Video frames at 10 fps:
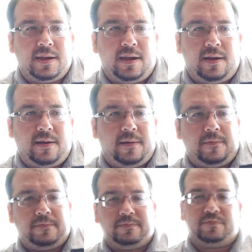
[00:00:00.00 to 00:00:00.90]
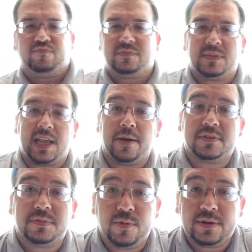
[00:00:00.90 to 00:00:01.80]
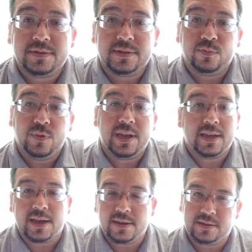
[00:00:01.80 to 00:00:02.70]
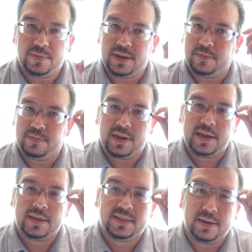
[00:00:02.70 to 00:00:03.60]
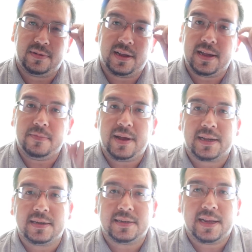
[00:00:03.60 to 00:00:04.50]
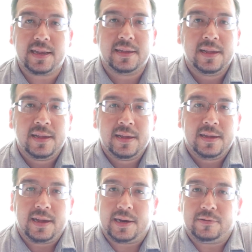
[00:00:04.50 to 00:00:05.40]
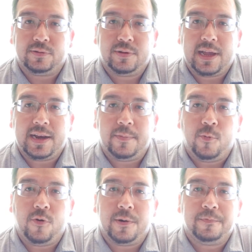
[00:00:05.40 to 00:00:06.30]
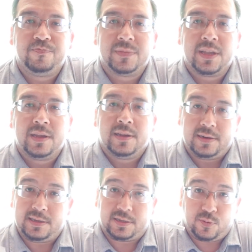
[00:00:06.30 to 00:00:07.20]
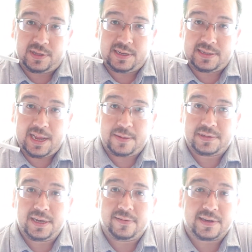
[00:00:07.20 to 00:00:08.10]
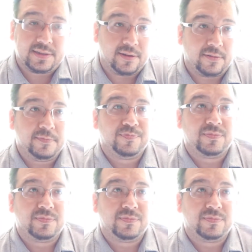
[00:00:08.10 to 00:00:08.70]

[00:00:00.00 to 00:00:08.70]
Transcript: I was smoking some weed. I used to be a big Chiba head back in the day. I don't do that anymore. Need to quit these damn cigarettes though.